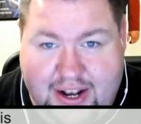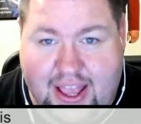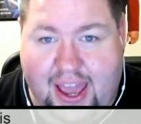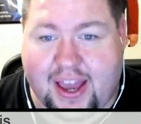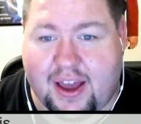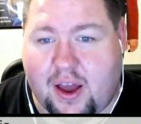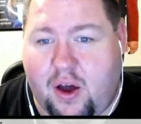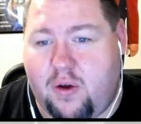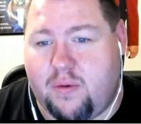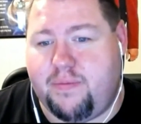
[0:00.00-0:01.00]
like a
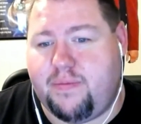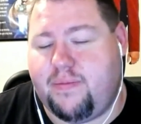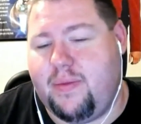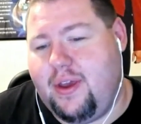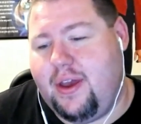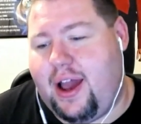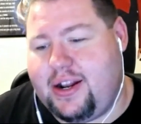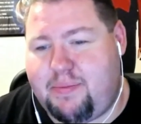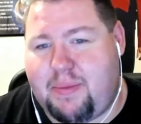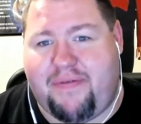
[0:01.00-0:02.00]
comb. I
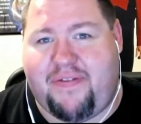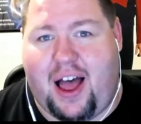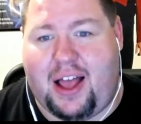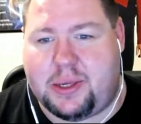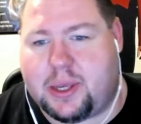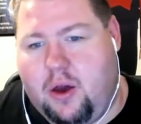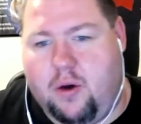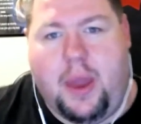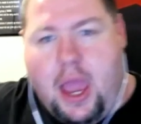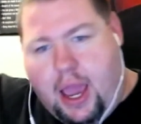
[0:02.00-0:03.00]
need my Thon's
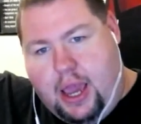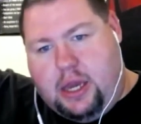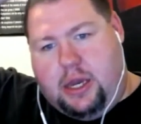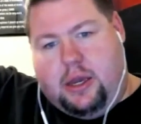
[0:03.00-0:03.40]
comb. Hey.